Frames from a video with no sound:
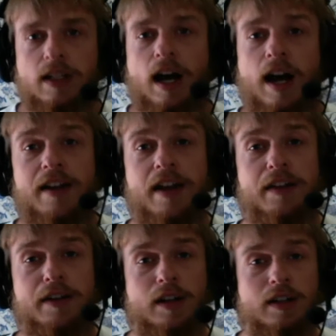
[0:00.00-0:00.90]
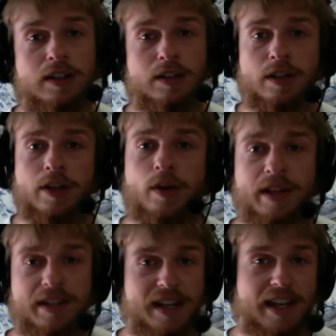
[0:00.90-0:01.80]
Another little
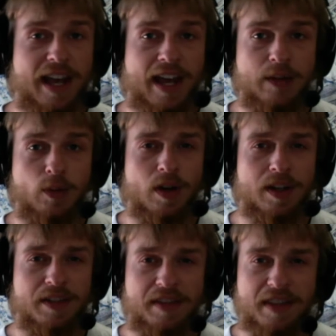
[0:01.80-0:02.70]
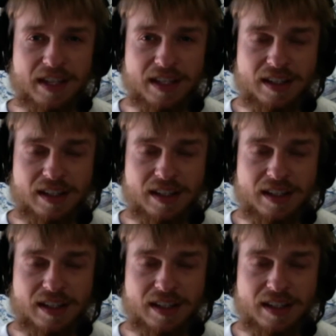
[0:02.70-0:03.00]
annoyance I had was the